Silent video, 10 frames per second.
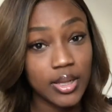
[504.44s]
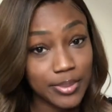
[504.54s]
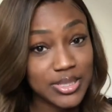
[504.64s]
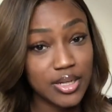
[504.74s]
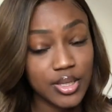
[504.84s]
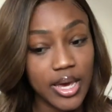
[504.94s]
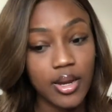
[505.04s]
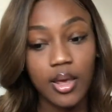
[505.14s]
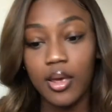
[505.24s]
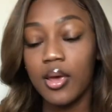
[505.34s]
Let me tell you
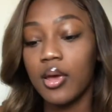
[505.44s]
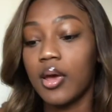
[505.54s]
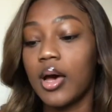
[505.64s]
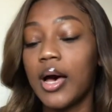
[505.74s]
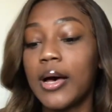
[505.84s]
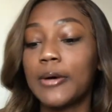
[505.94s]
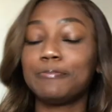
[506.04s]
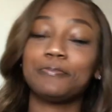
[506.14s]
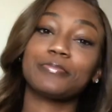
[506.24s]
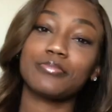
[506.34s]
that.
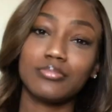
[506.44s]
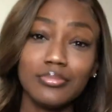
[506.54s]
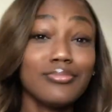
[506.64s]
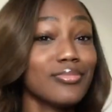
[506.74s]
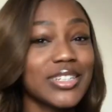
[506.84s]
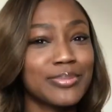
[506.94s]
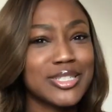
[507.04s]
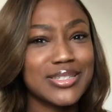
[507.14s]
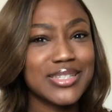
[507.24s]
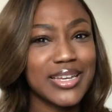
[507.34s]
But
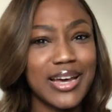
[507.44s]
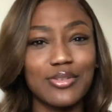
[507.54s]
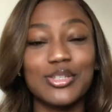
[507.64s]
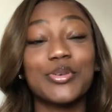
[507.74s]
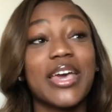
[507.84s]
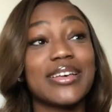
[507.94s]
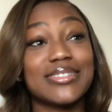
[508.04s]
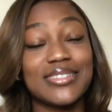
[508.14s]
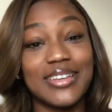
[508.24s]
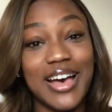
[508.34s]
just stick it out. So
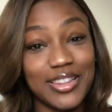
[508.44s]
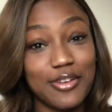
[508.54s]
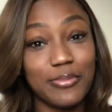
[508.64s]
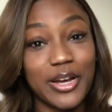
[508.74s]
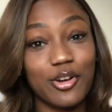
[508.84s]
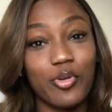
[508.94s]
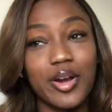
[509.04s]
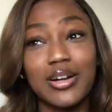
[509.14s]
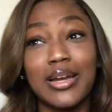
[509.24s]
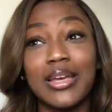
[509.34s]
yes, I love my
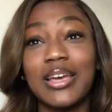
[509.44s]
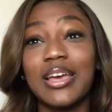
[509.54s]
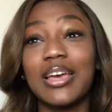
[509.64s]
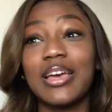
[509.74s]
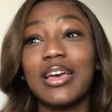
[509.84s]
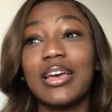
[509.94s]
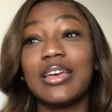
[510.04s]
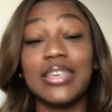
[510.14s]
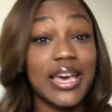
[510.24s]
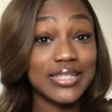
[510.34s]
career.
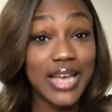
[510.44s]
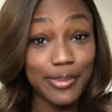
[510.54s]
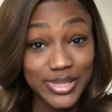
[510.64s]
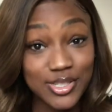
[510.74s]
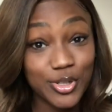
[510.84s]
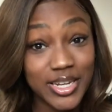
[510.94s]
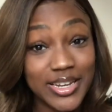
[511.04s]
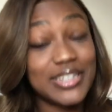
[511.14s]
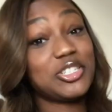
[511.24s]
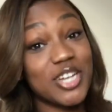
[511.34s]
Yes, I'm still
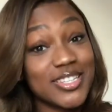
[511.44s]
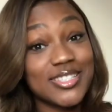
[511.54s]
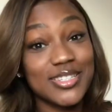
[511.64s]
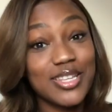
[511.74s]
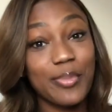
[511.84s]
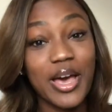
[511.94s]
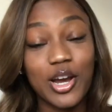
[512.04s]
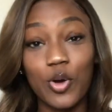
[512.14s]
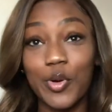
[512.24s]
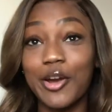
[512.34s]
getting adjusted to my
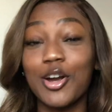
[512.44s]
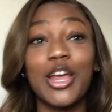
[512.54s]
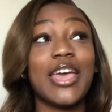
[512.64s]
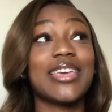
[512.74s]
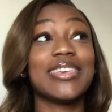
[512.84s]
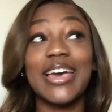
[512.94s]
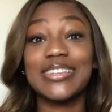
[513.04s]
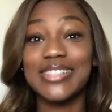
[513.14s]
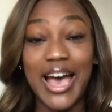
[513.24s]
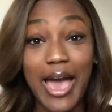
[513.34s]
career.
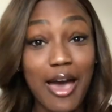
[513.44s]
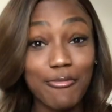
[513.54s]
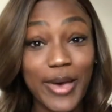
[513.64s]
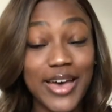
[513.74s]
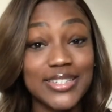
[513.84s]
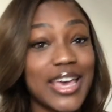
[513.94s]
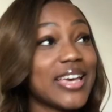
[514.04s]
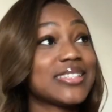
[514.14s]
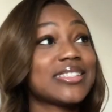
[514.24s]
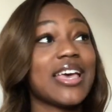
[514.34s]
Yes, I have bad
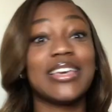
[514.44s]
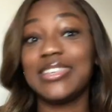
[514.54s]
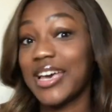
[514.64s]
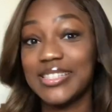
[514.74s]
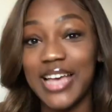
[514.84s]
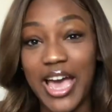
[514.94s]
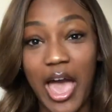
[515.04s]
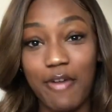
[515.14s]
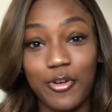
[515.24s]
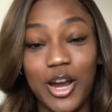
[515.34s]
days. Yes, I
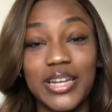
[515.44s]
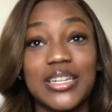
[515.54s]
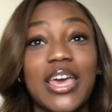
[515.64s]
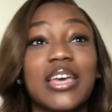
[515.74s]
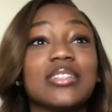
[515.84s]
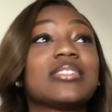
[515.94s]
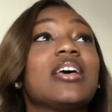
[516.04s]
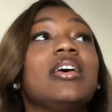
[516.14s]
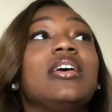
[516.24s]
have great days.